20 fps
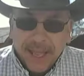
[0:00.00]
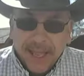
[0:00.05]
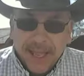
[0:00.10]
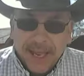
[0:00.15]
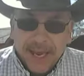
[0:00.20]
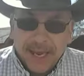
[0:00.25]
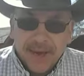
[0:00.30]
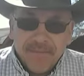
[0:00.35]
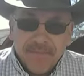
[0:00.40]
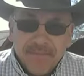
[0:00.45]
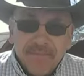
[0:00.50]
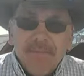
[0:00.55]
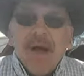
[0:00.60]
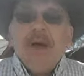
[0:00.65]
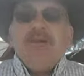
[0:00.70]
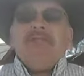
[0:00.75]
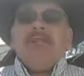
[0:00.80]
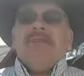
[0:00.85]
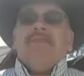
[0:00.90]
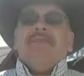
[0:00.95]
And
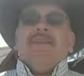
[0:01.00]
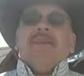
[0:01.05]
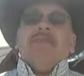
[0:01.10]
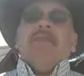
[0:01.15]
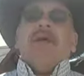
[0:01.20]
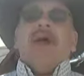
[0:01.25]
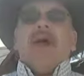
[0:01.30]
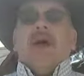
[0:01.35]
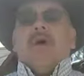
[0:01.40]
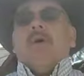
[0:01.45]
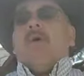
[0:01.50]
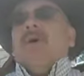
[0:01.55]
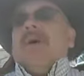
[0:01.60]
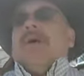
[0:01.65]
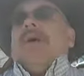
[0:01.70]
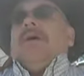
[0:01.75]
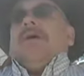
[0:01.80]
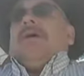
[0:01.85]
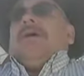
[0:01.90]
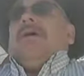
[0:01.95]
most of you know,
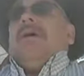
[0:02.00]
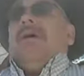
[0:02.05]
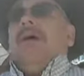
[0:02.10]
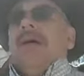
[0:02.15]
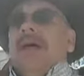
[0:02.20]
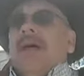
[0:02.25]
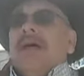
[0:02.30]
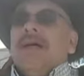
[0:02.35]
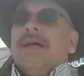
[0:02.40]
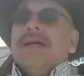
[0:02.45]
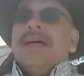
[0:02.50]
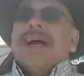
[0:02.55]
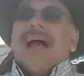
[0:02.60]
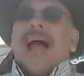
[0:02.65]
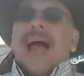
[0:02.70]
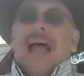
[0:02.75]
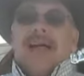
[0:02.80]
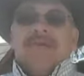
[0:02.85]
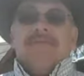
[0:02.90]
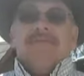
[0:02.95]

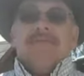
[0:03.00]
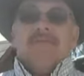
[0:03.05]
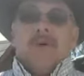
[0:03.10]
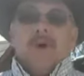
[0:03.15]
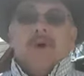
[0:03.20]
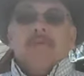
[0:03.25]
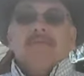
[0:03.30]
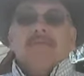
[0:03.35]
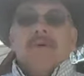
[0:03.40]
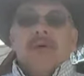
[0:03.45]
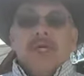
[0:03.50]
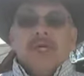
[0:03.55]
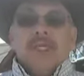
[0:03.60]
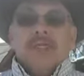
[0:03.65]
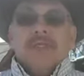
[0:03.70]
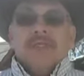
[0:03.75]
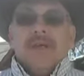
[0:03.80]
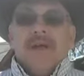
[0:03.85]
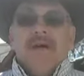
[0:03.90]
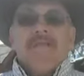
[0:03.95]
I rode
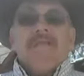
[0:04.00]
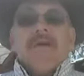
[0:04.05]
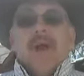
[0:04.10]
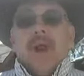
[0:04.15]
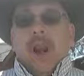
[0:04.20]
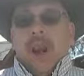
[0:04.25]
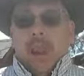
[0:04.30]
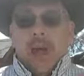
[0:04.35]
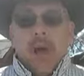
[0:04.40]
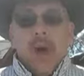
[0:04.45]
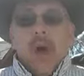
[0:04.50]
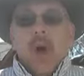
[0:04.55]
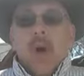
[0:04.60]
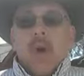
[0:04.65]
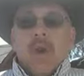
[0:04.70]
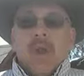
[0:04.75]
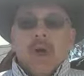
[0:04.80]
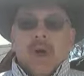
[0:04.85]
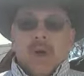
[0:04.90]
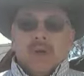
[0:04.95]
bulls for a long,
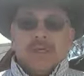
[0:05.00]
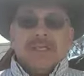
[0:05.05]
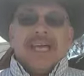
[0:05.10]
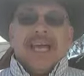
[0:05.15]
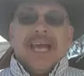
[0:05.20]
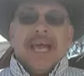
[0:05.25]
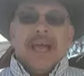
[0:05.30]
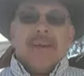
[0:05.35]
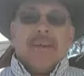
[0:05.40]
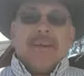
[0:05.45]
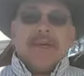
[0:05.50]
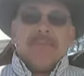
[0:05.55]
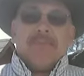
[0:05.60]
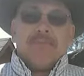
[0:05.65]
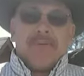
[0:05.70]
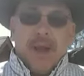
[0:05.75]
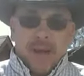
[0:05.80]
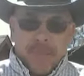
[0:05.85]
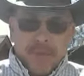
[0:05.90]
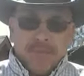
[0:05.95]
long time and
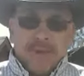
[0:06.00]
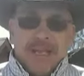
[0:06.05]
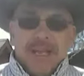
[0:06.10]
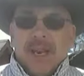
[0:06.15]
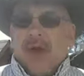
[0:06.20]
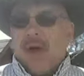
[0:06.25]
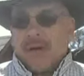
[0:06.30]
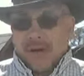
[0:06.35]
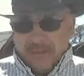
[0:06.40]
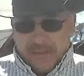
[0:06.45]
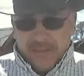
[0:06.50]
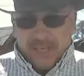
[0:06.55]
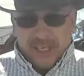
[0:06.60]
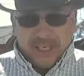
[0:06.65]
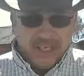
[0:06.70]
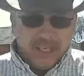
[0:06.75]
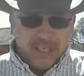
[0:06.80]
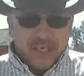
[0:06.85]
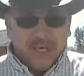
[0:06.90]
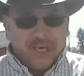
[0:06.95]
probably longer than I
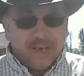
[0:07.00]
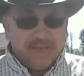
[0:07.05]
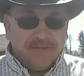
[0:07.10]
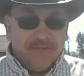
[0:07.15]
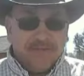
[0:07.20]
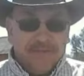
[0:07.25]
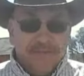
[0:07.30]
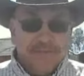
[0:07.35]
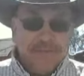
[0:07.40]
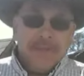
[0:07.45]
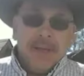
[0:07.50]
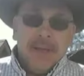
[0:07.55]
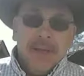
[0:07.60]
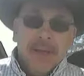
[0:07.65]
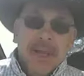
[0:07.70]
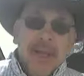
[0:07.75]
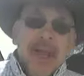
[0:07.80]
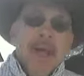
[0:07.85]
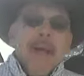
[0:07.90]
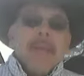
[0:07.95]
should have.
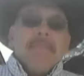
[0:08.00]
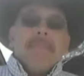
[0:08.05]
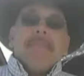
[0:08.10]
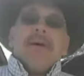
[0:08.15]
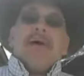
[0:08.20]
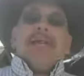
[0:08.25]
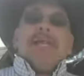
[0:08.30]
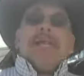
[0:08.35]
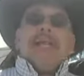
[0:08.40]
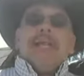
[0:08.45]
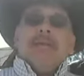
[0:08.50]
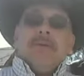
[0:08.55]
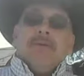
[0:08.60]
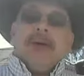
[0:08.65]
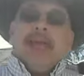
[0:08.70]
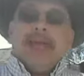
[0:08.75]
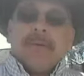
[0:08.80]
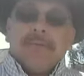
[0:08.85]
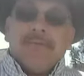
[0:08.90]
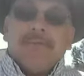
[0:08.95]
But
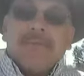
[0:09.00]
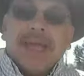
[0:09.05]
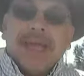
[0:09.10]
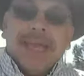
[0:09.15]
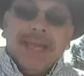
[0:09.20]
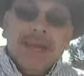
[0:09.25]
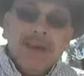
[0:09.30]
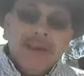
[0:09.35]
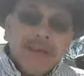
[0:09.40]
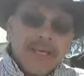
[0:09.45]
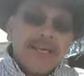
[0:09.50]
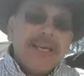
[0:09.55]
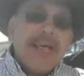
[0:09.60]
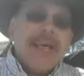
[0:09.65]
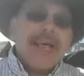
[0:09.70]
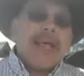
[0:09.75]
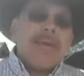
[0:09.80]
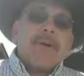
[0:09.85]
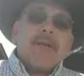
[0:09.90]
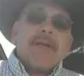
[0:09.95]
anyway, here
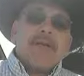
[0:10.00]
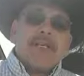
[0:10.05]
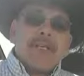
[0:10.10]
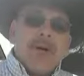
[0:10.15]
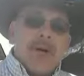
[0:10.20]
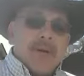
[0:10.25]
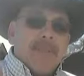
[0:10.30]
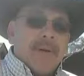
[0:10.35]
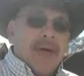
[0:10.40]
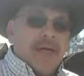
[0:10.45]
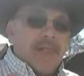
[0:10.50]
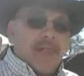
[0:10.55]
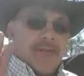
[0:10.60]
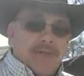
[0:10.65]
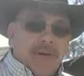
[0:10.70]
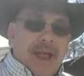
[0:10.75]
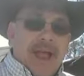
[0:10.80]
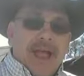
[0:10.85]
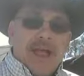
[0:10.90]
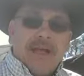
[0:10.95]
today I'm going to talk about
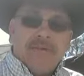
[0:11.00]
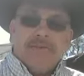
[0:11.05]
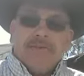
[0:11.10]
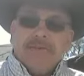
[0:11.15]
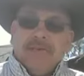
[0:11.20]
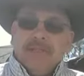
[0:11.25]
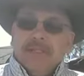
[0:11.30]
Thrive.